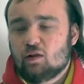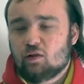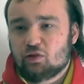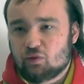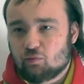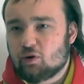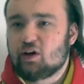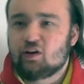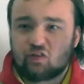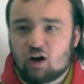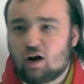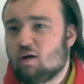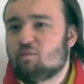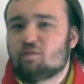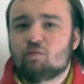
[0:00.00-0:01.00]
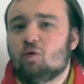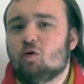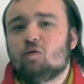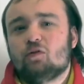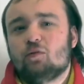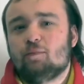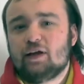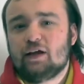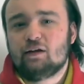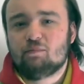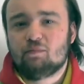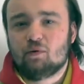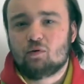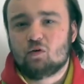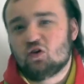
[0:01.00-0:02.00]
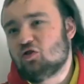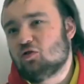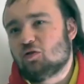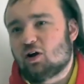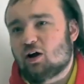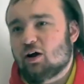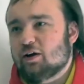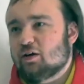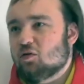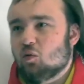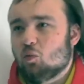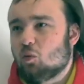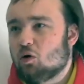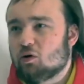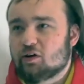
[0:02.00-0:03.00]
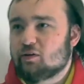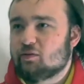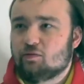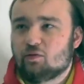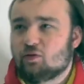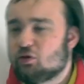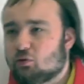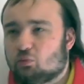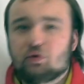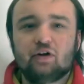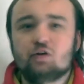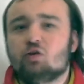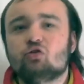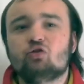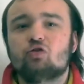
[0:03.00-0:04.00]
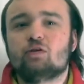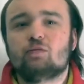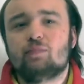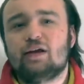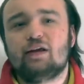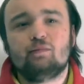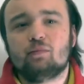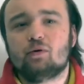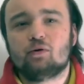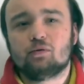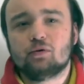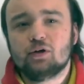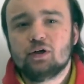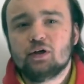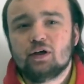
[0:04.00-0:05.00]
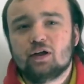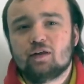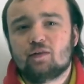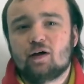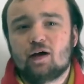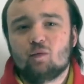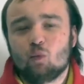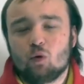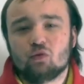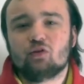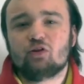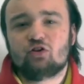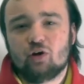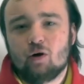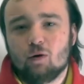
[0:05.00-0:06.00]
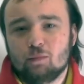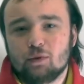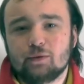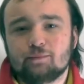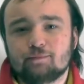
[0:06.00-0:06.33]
three times more of the people, you're like one in 300 people that want the job.